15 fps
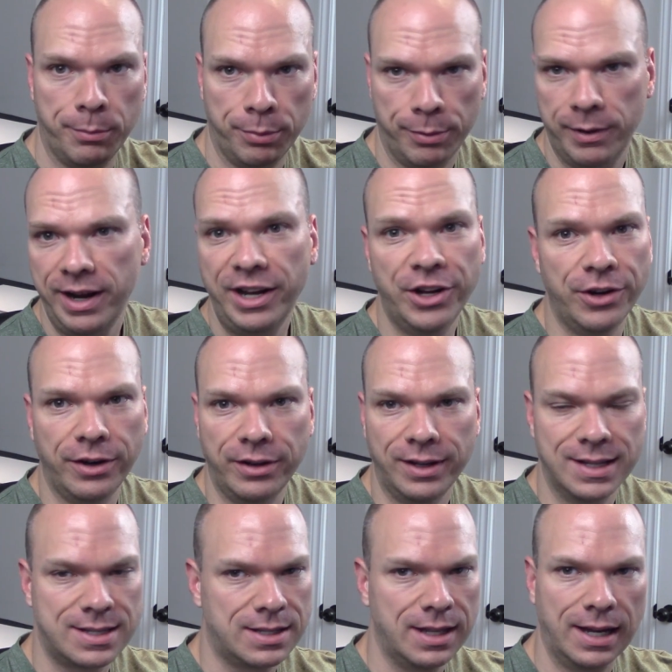Pretty good.
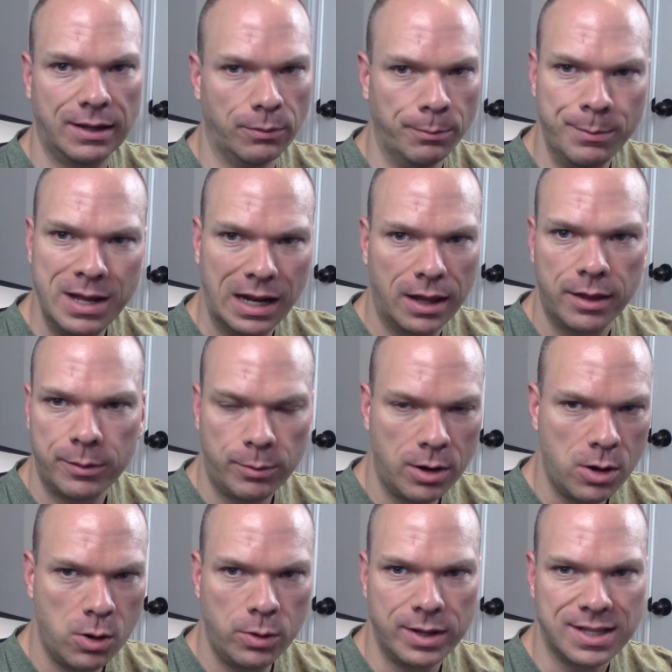It's like middle of the
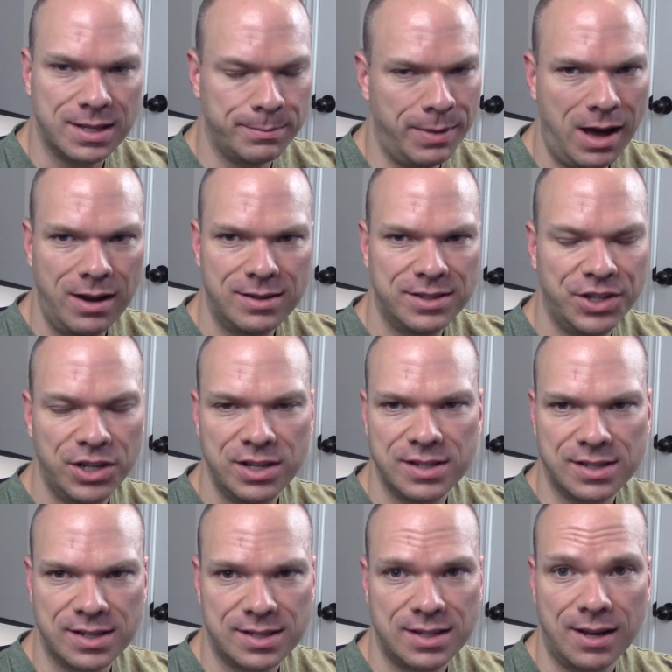road. It's about as good
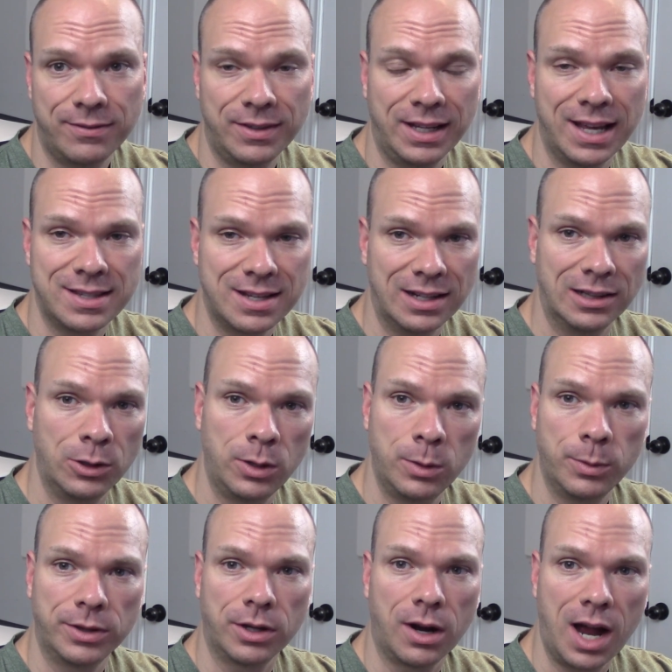as the stuff that gets
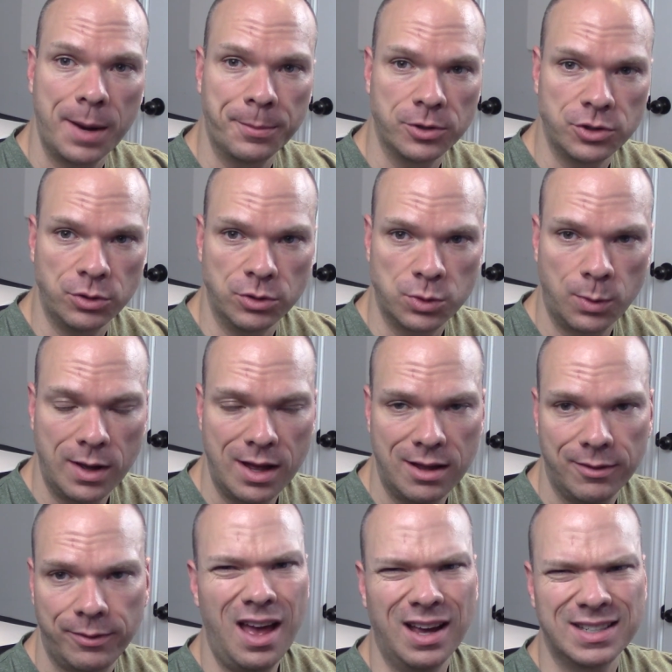included with their Hyper
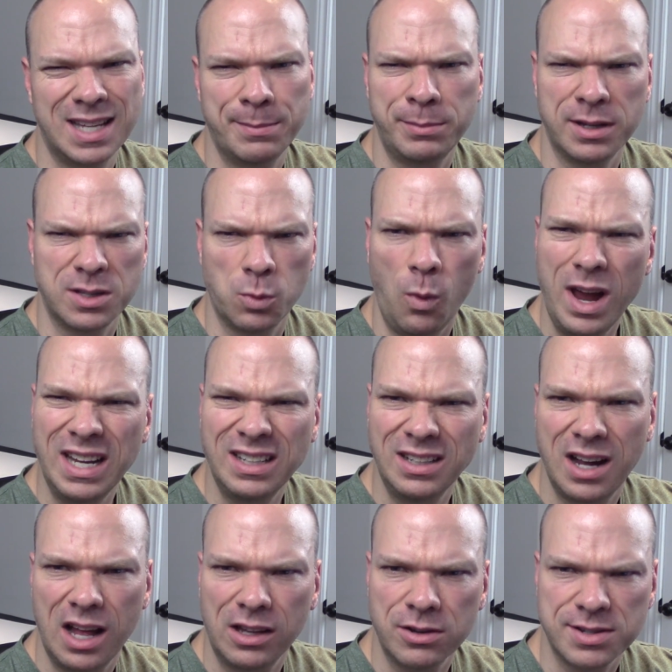212, except it's white in
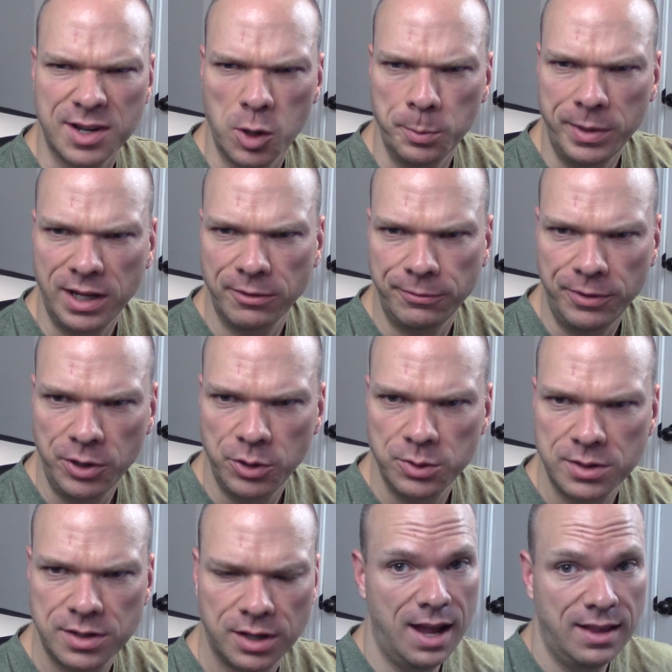color, so don't be
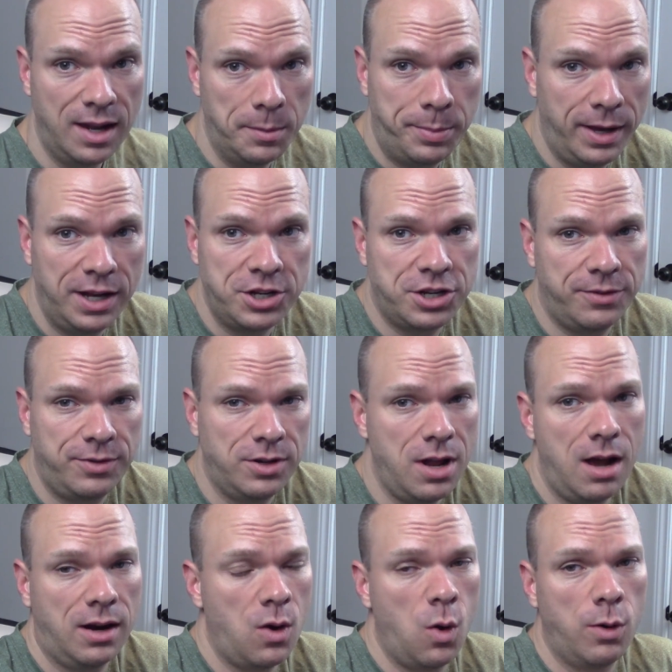confused. And in a pinch, if you're
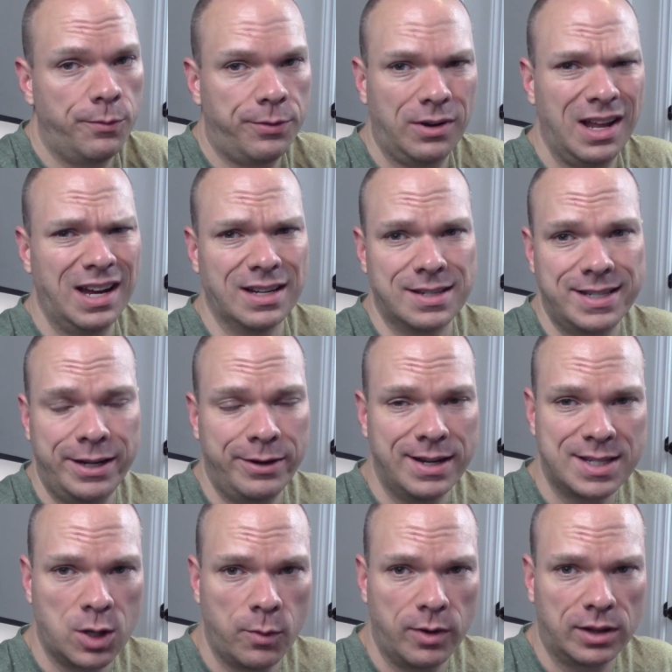not going for like a
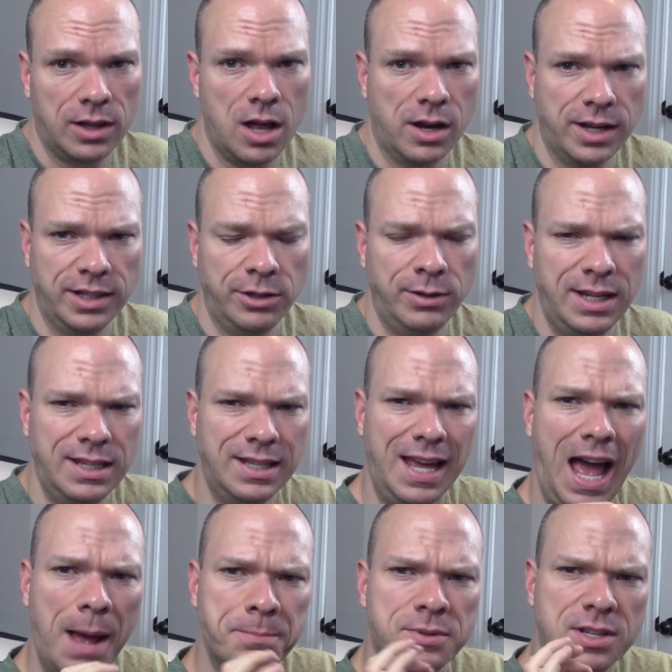serious overclocking, you need
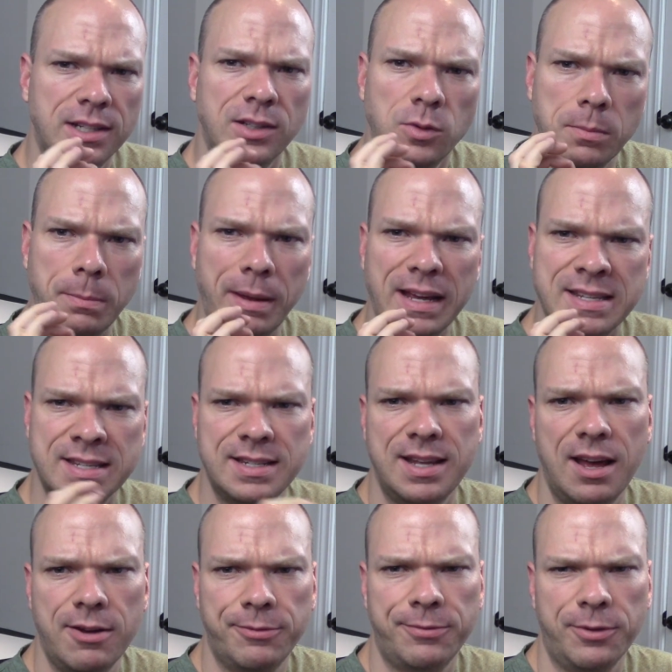the absolute best
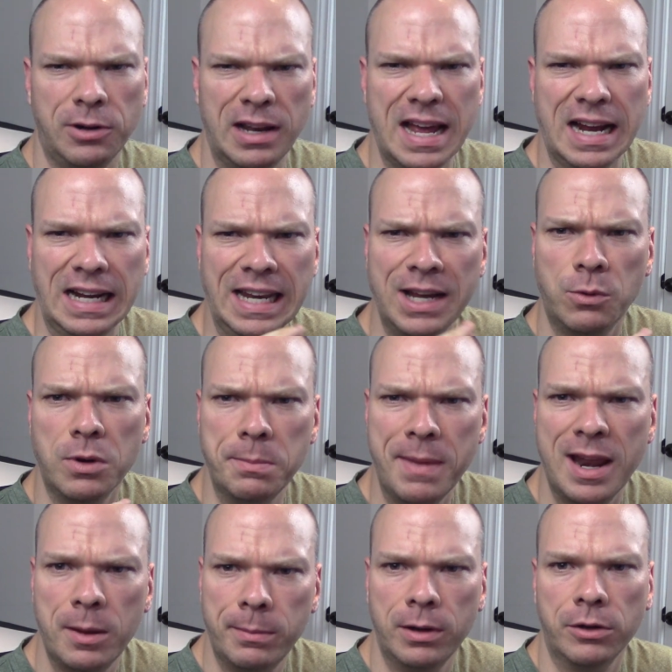stuff for like liquid
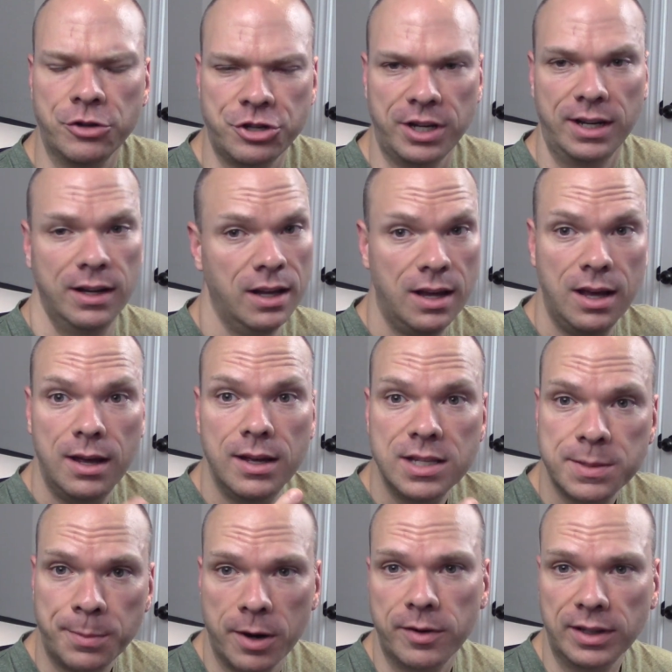metal bullshit,
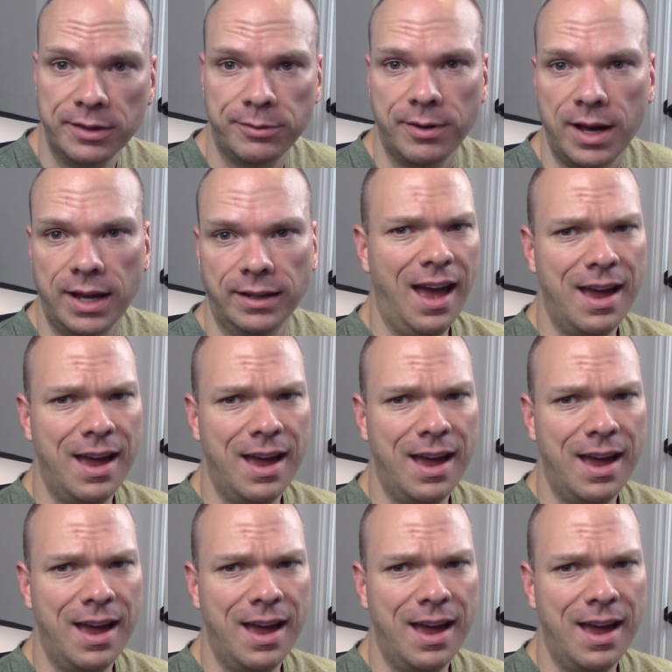it's perfectly fine.